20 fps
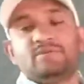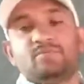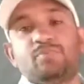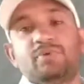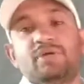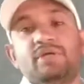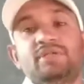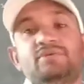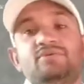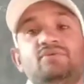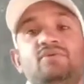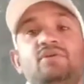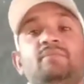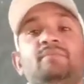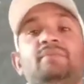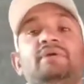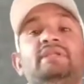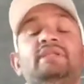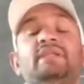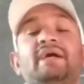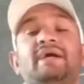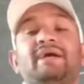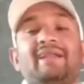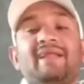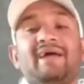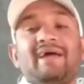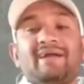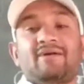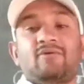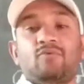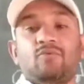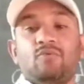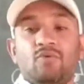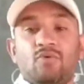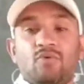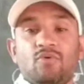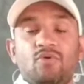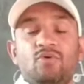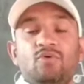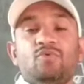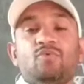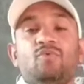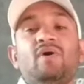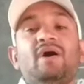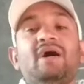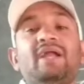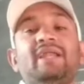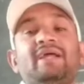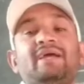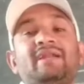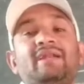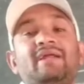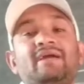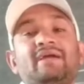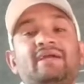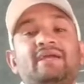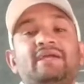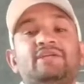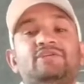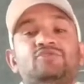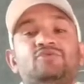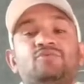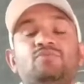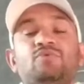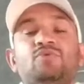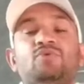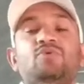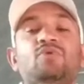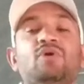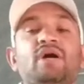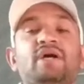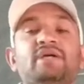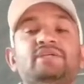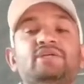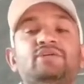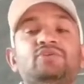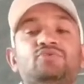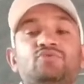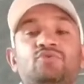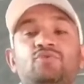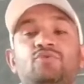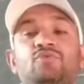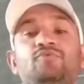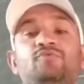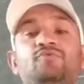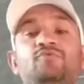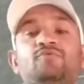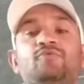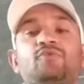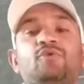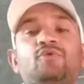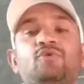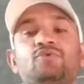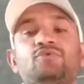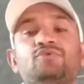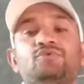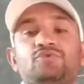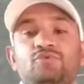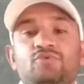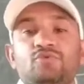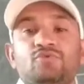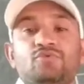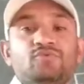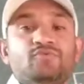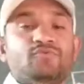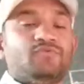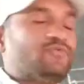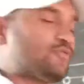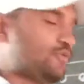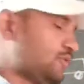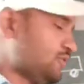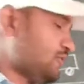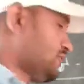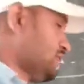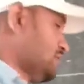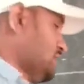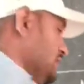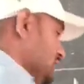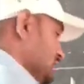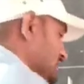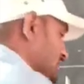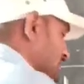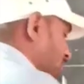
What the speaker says: pendulum in the clock, old wall clock. It move as a to fro. The